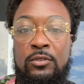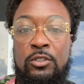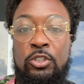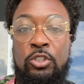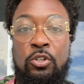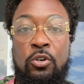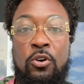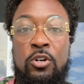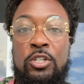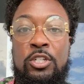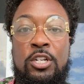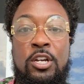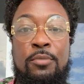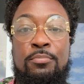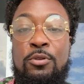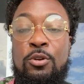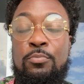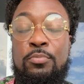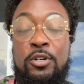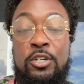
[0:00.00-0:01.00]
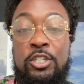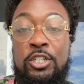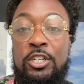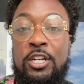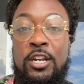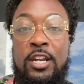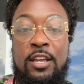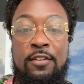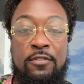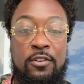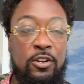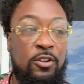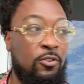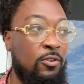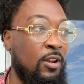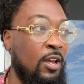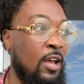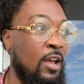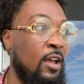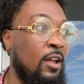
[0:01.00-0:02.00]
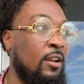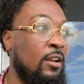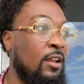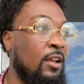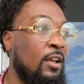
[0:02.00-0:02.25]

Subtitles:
George W. Bush didn't even do that.